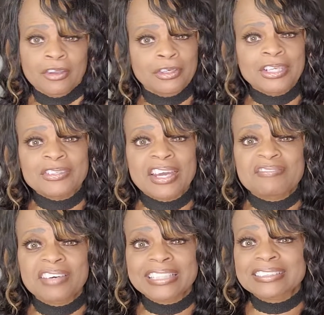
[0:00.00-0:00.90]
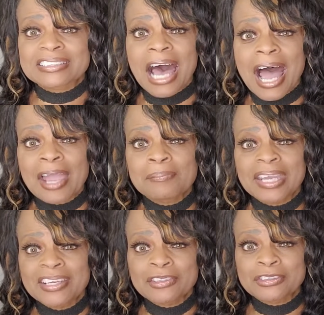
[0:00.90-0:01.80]
You need to invest
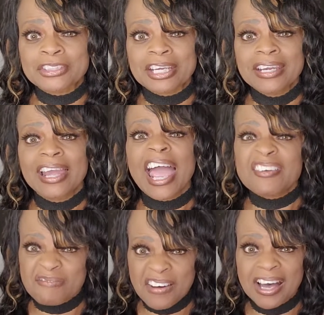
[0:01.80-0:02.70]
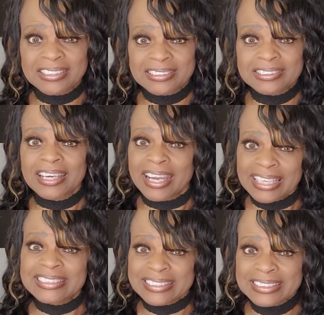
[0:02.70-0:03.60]
time, energy, and funds
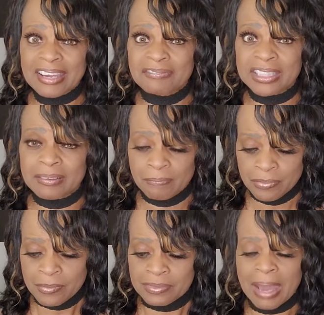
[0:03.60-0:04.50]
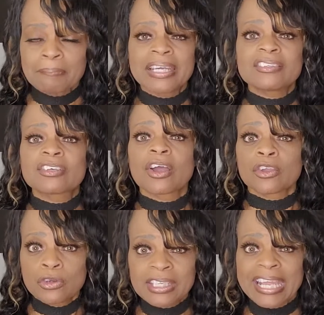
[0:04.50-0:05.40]
into safety. That means
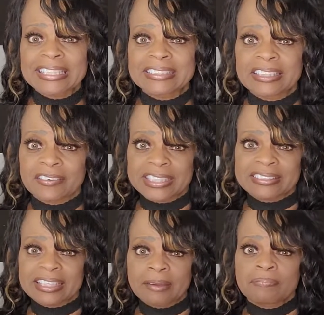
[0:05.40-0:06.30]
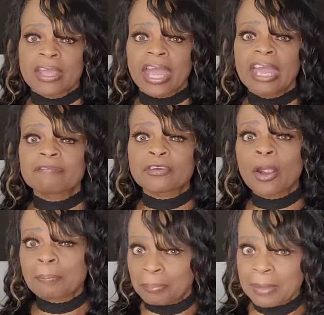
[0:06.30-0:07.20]
you take it seriously. If
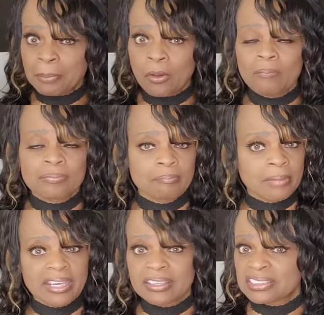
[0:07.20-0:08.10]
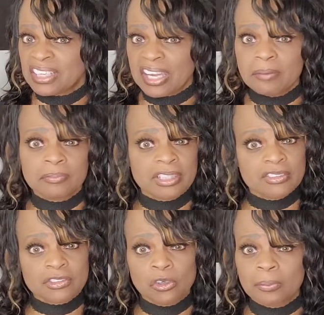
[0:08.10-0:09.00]
your people, meaning team,
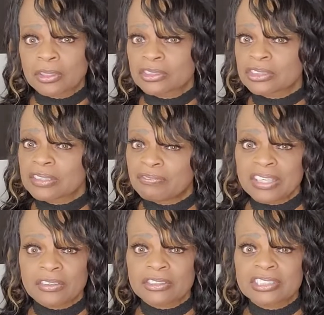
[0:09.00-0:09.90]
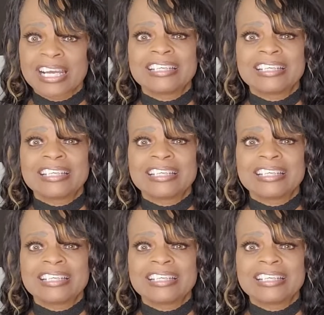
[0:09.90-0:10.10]
consumers, vendors,